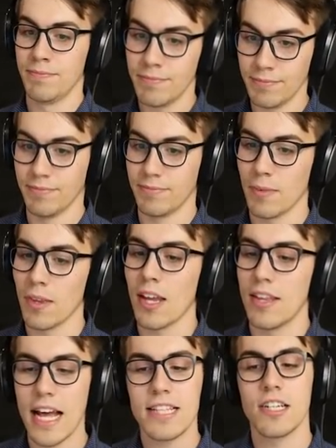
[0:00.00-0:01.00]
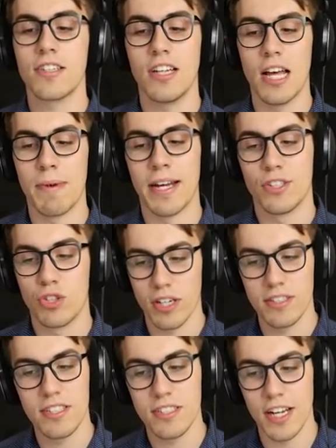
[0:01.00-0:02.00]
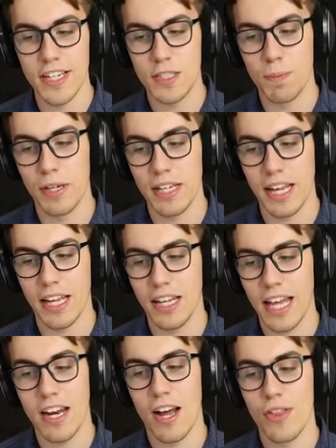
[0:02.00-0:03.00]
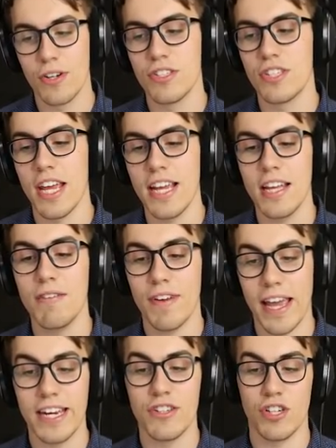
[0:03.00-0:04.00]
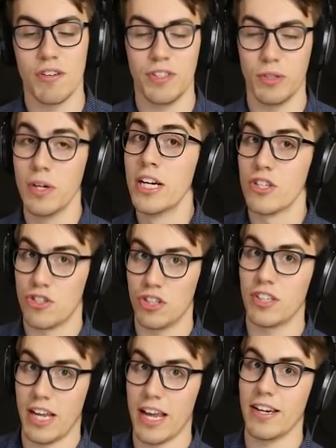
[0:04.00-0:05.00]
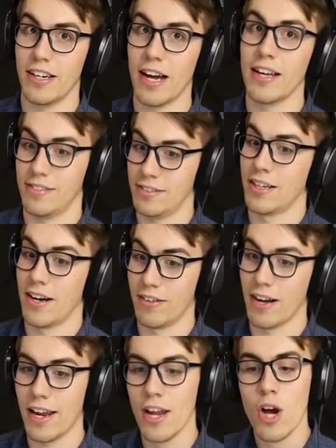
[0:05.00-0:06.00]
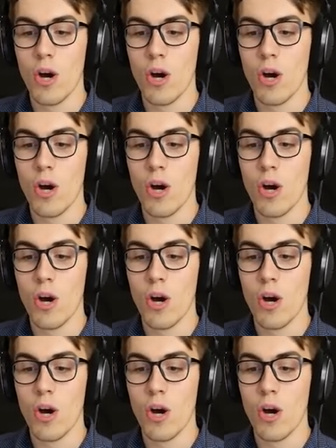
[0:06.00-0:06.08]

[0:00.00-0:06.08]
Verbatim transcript: Hmm. That's our dilemma. Trust is nice, but it can let others take advantage of you. Sure can, guys. All right.